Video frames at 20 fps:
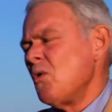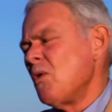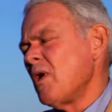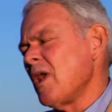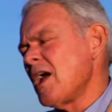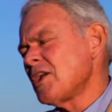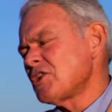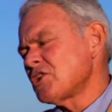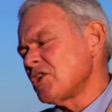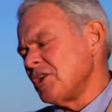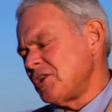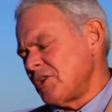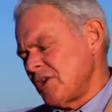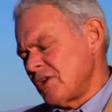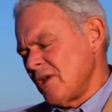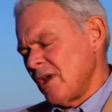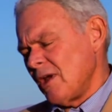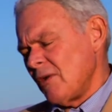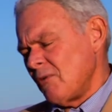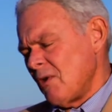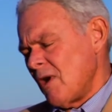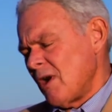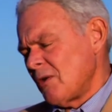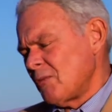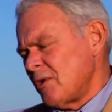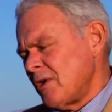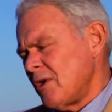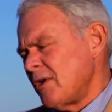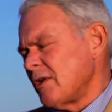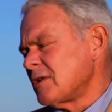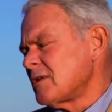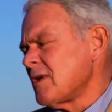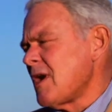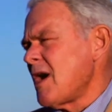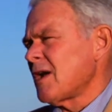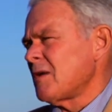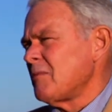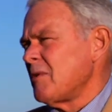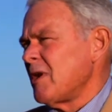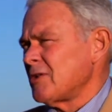Well, actually today, Ron, we're here to
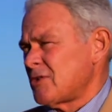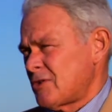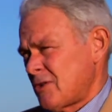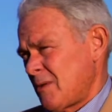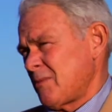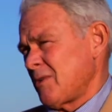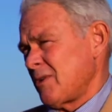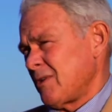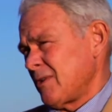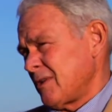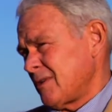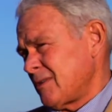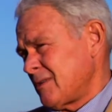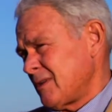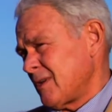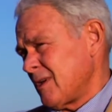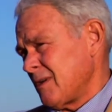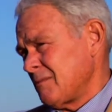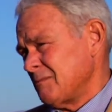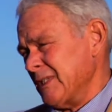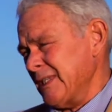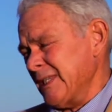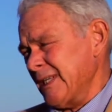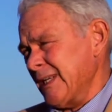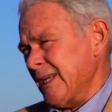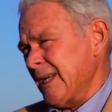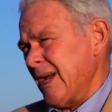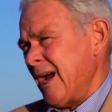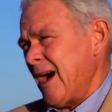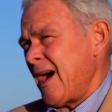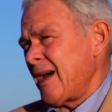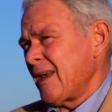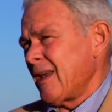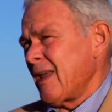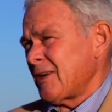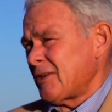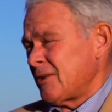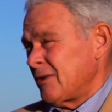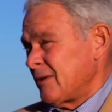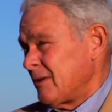talk about something that I'd
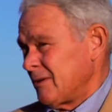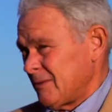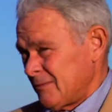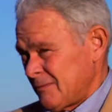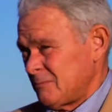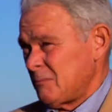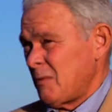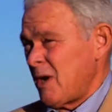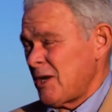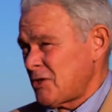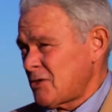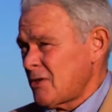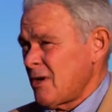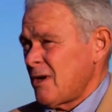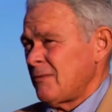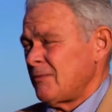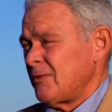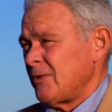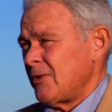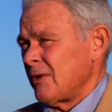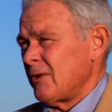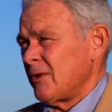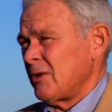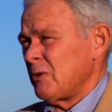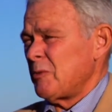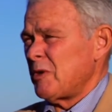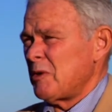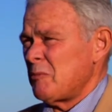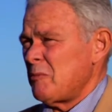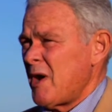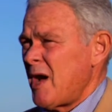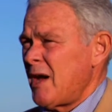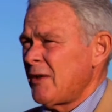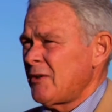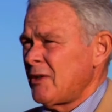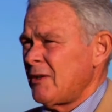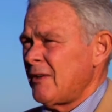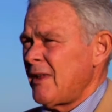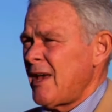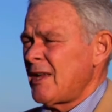like to myself learn a little bit about,
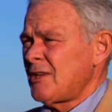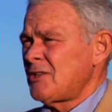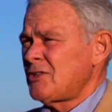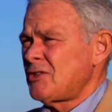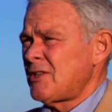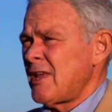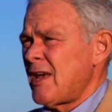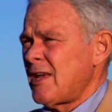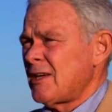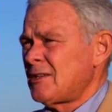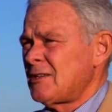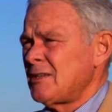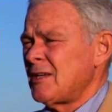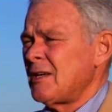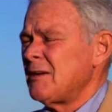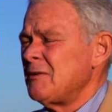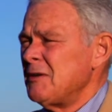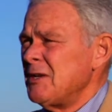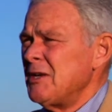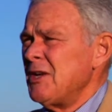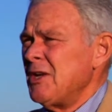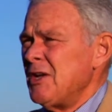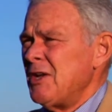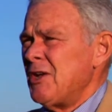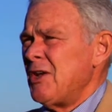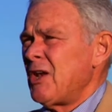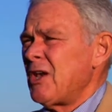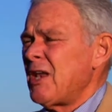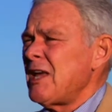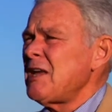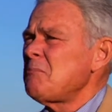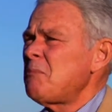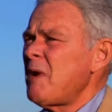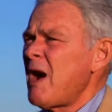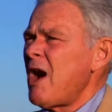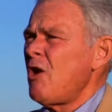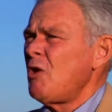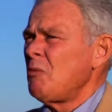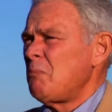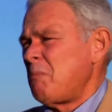and that's that Lake
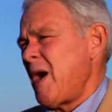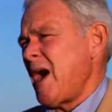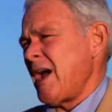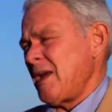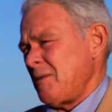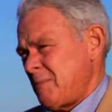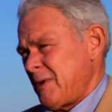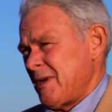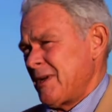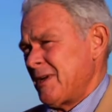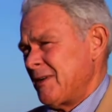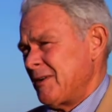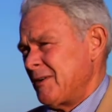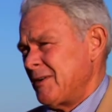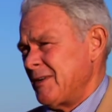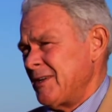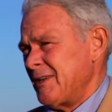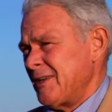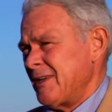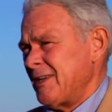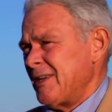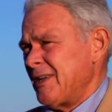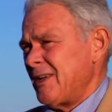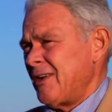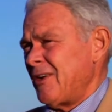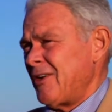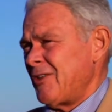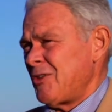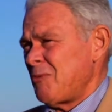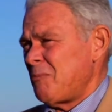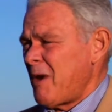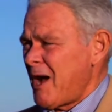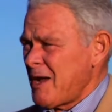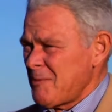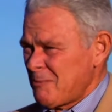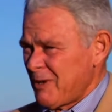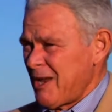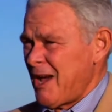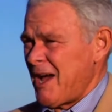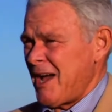Powell pipe, the
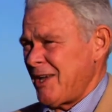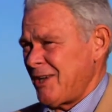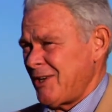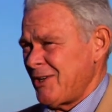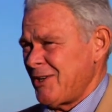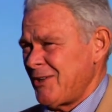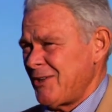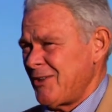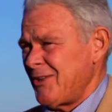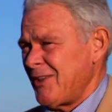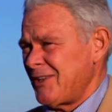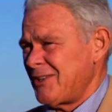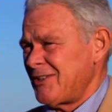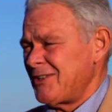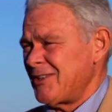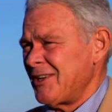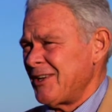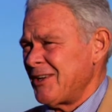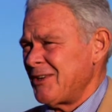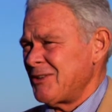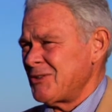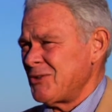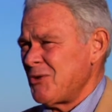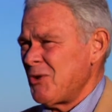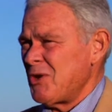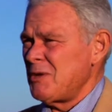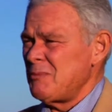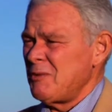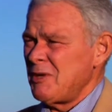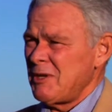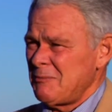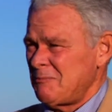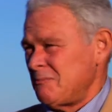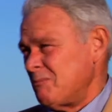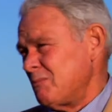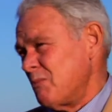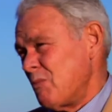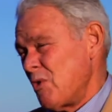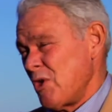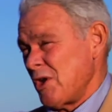pipeline that is going to be
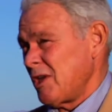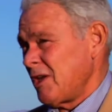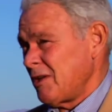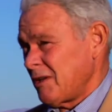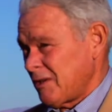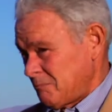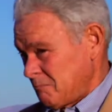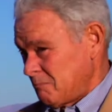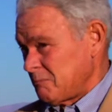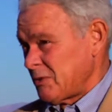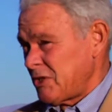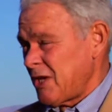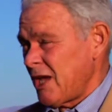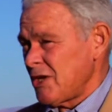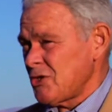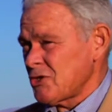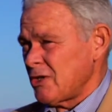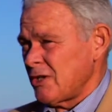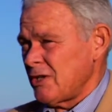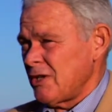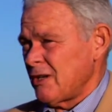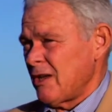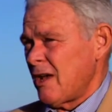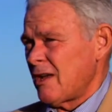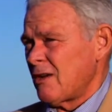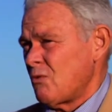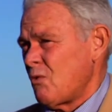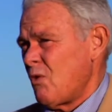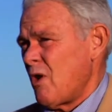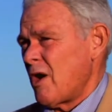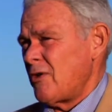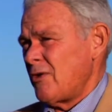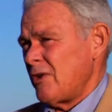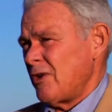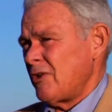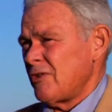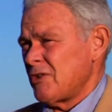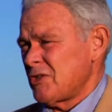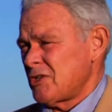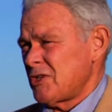bringing potentially a lot of water
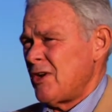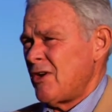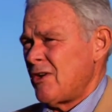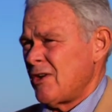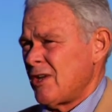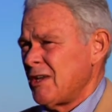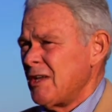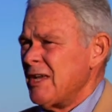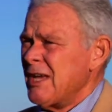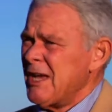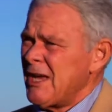into this area.